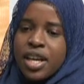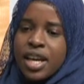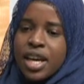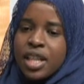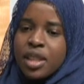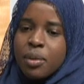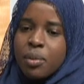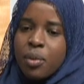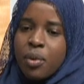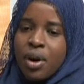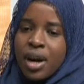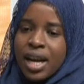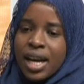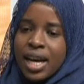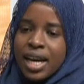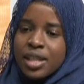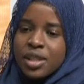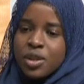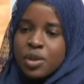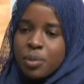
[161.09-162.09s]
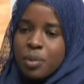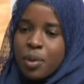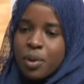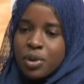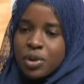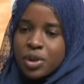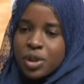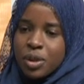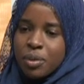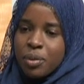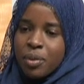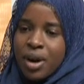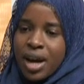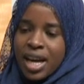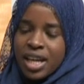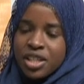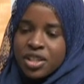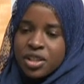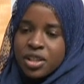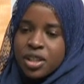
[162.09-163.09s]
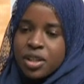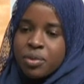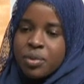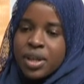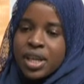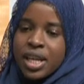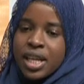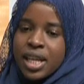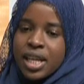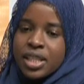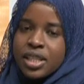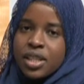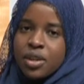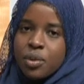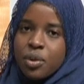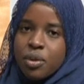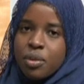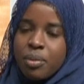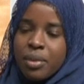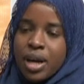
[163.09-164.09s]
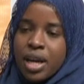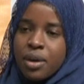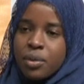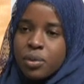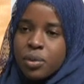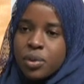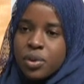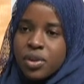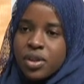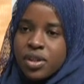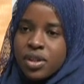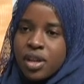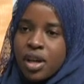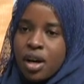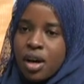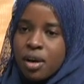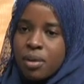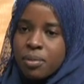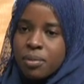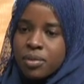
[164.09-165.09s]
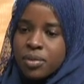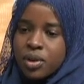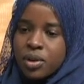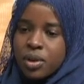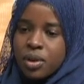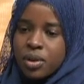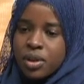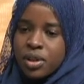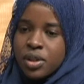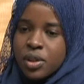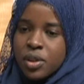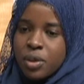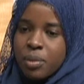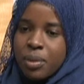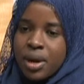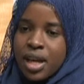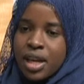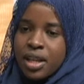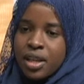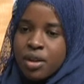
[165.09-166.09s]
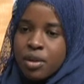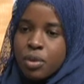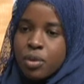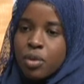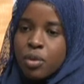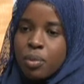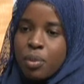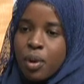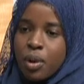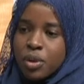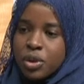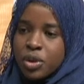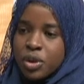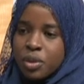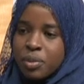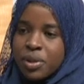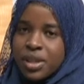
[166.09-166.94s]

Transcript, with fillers: and the more I got into poetry, the more I actually reconnected with my roots, um, you know, in Somalia through poetry.